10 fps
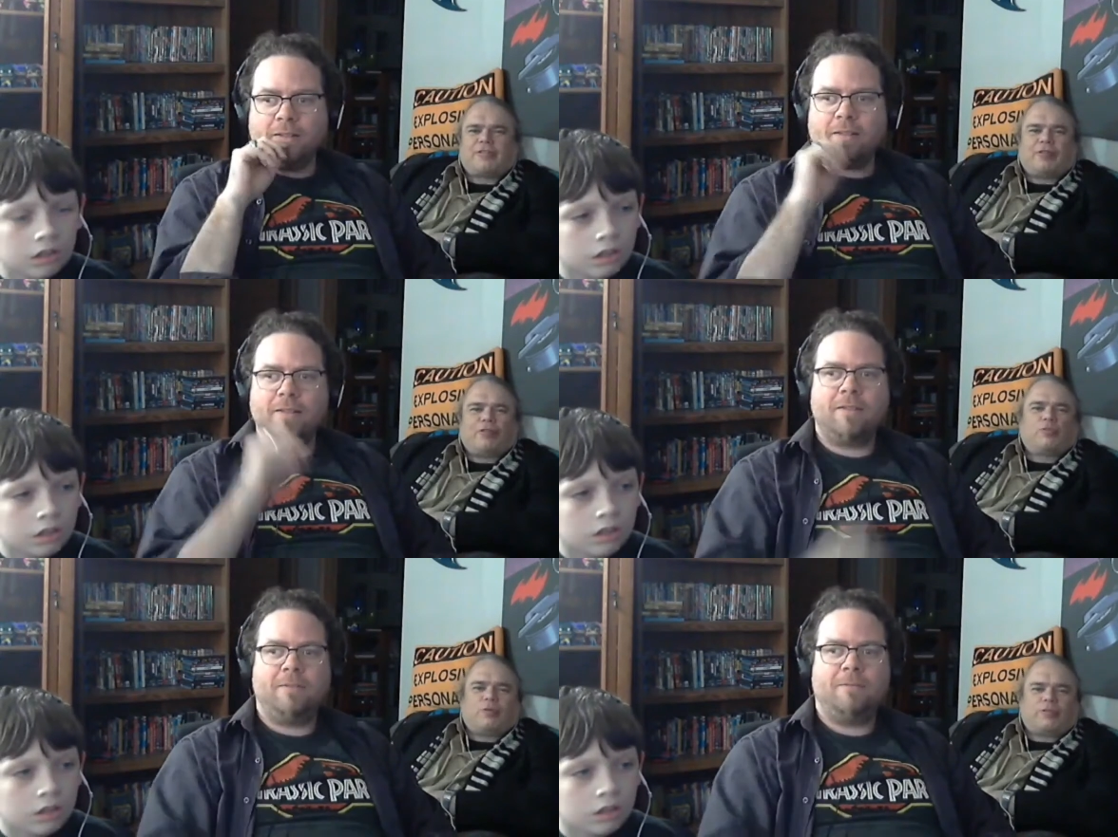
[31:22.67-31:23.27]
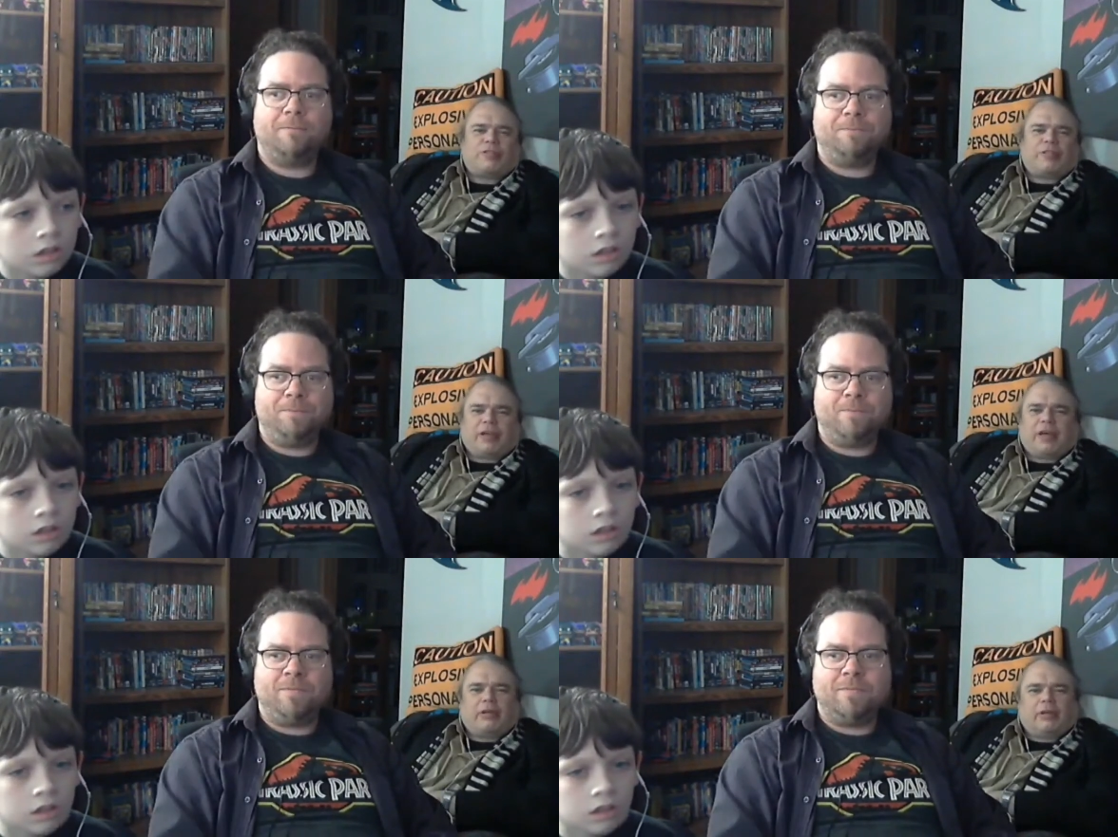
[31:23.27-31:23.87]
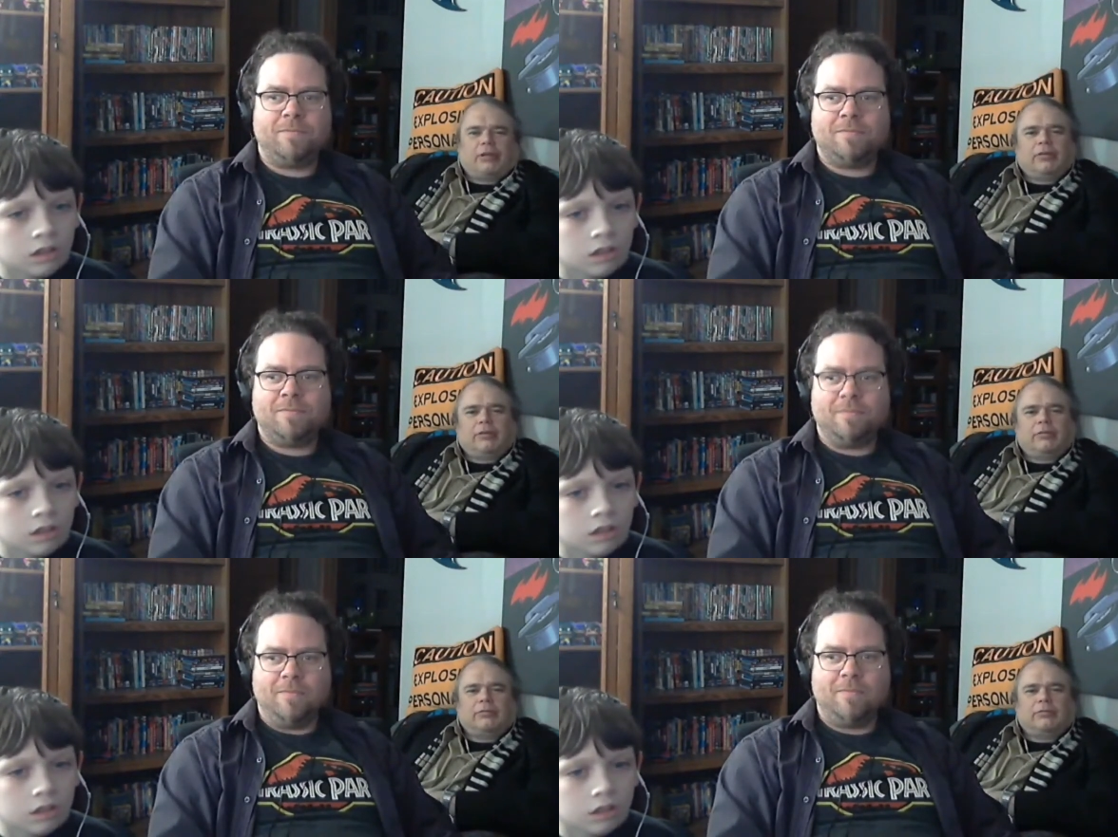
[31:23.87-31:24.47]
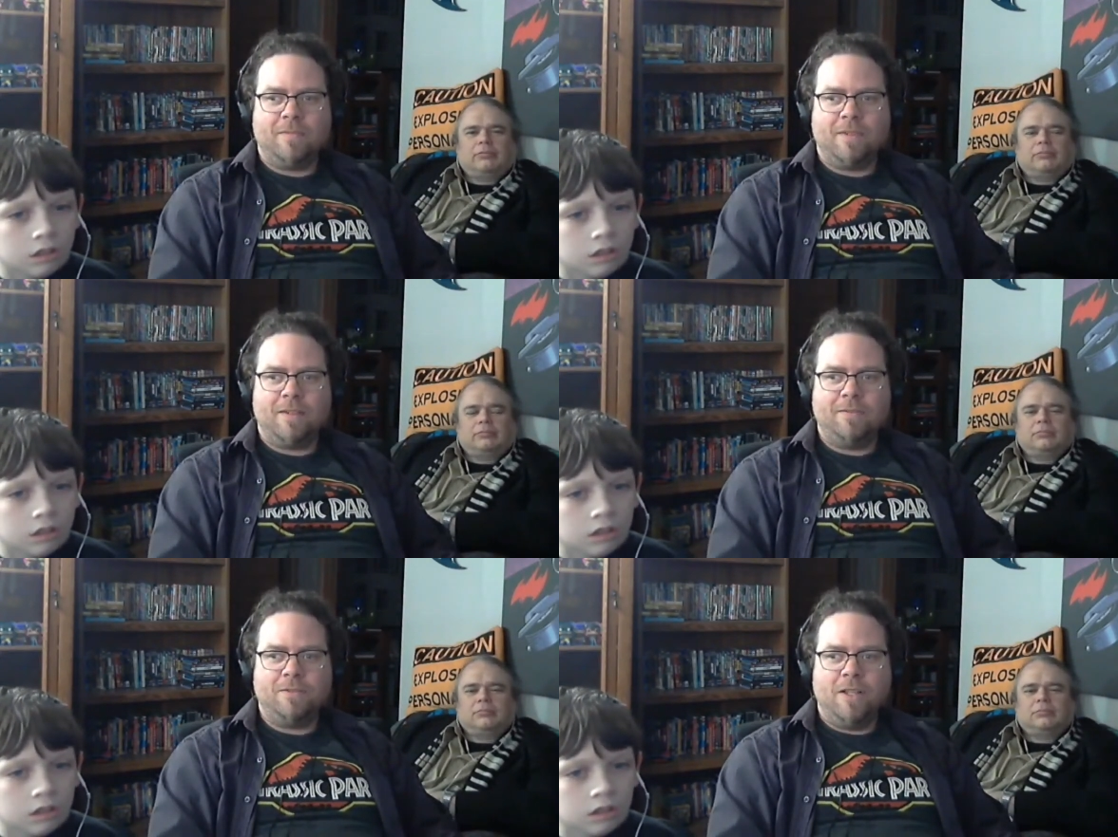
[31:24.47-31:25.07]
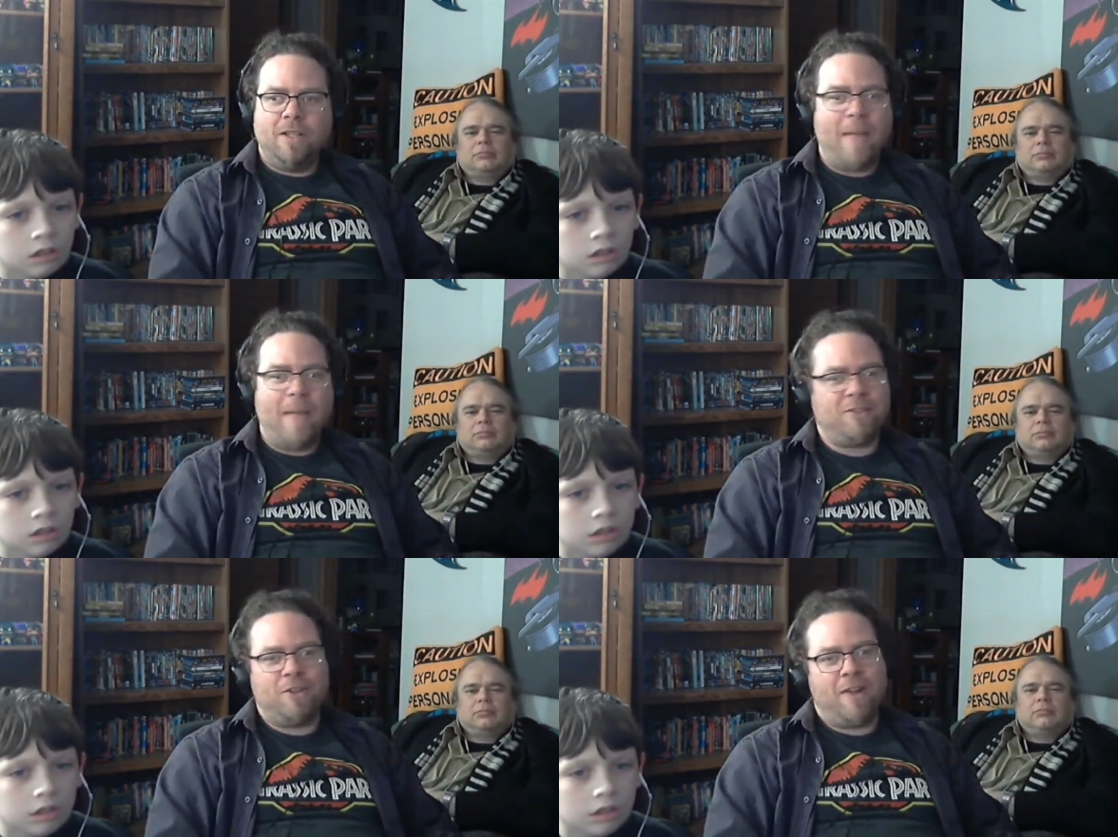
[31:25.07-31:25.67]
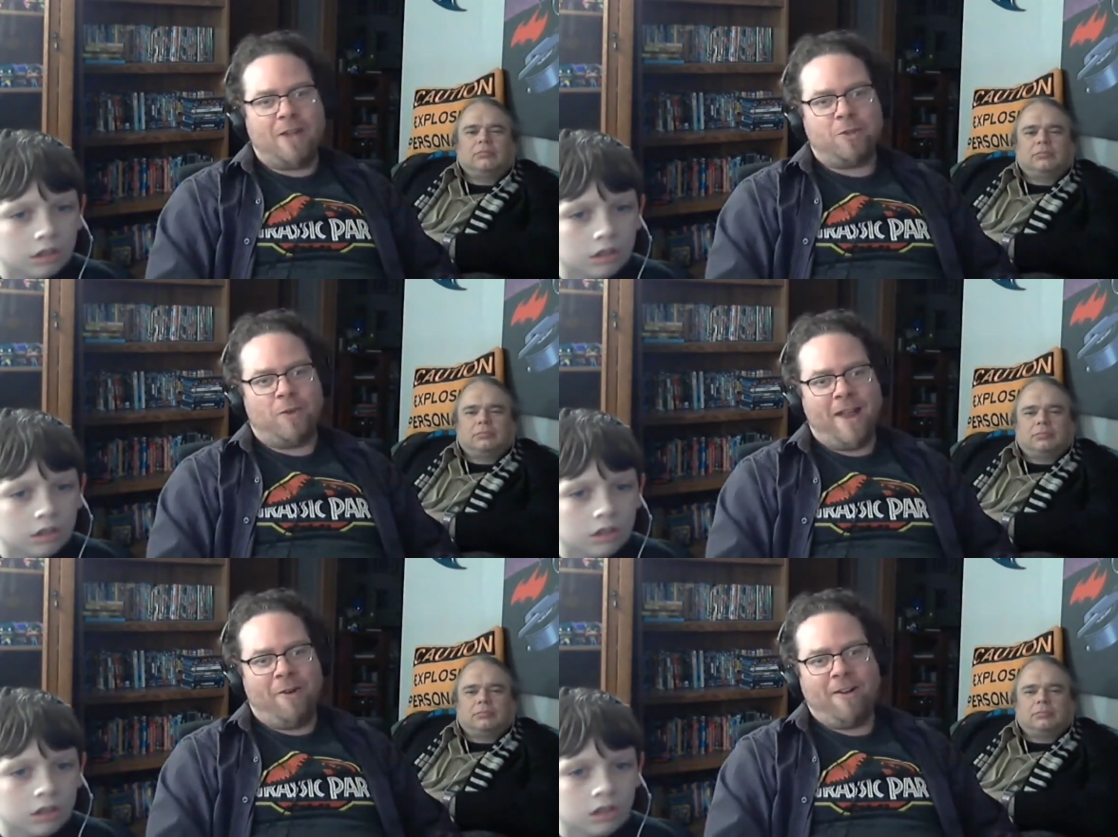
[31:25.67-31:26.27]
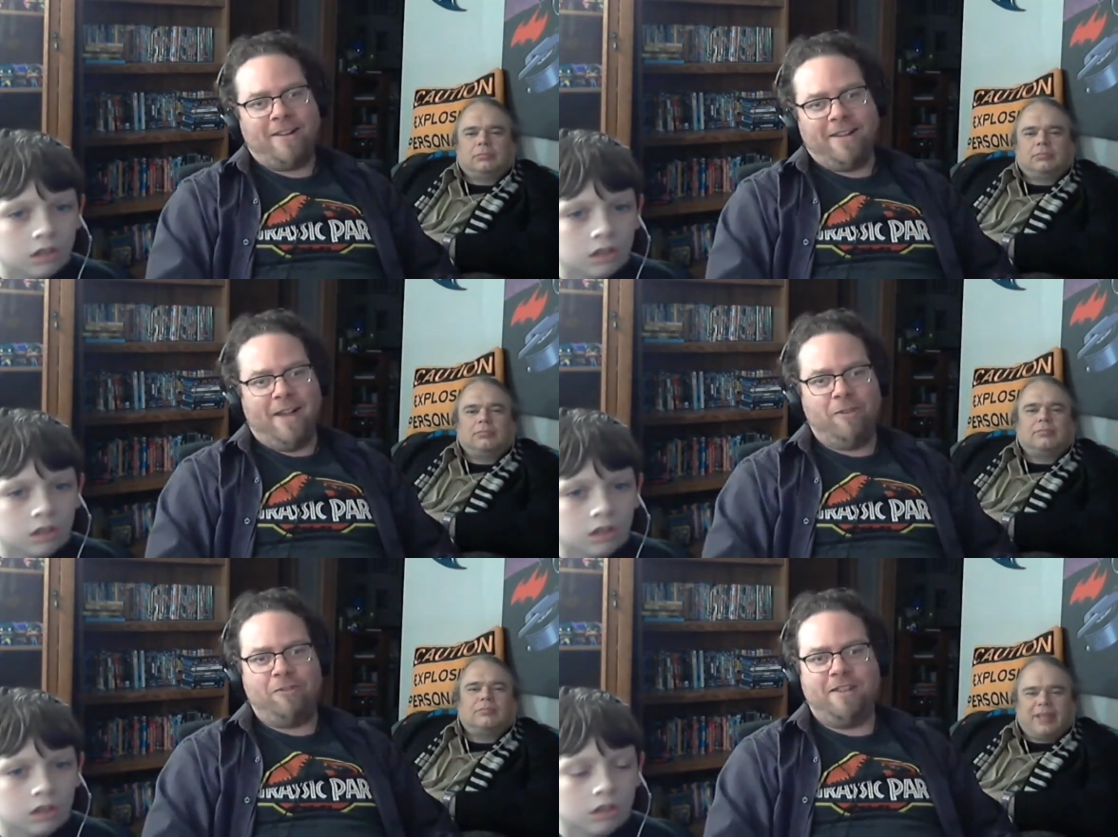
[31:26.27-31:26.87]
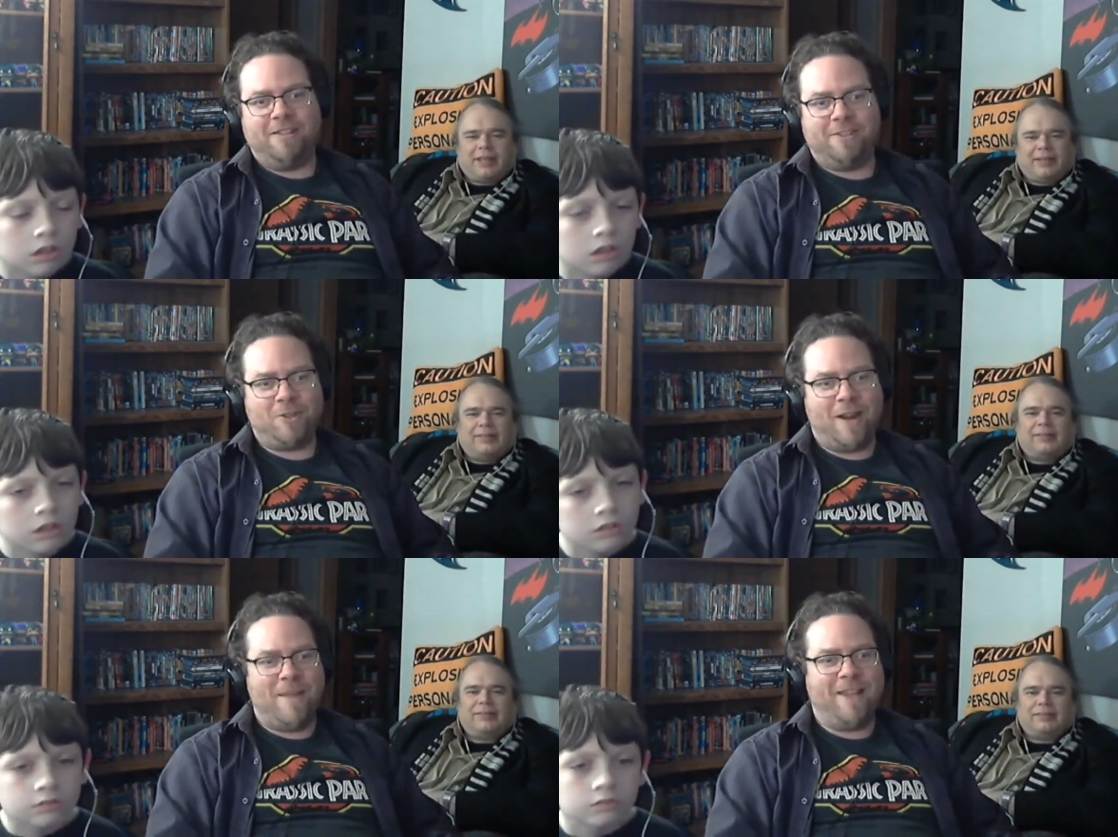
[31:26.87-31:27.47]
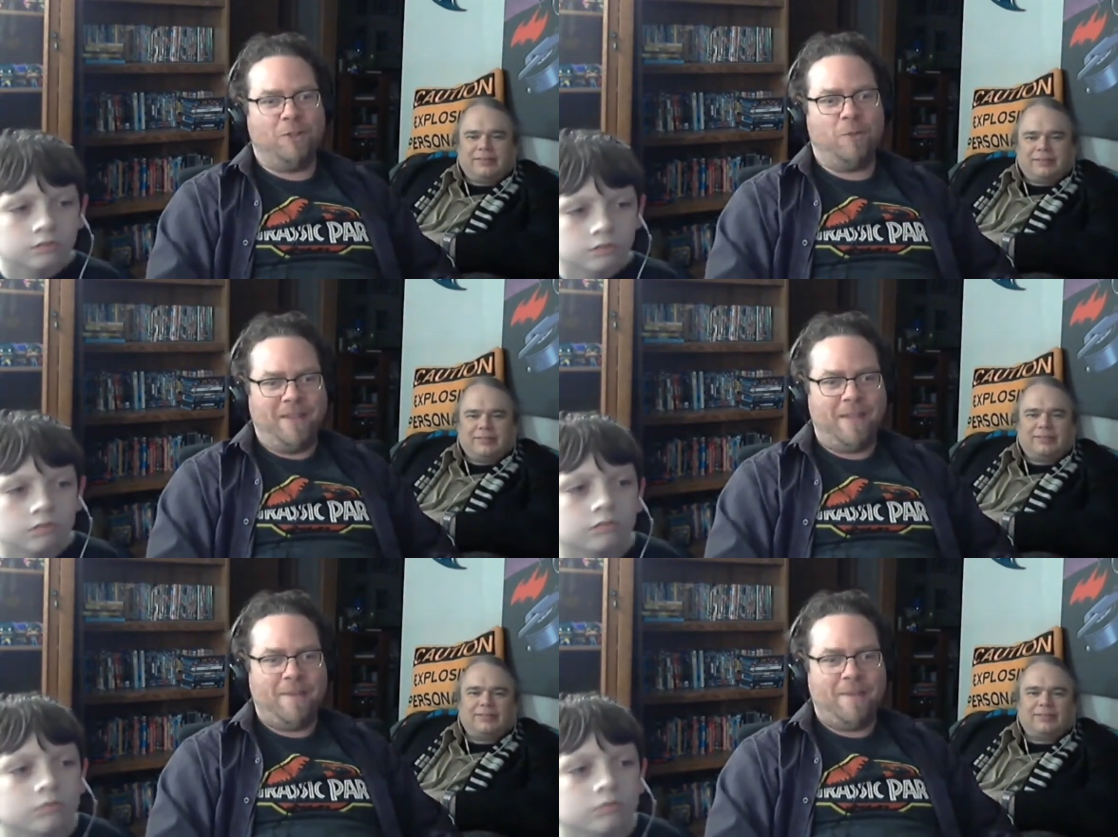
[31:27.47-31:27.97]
Speaker 1: that looked worse than that. That means they're not trying hard enough because they're trying to make it look really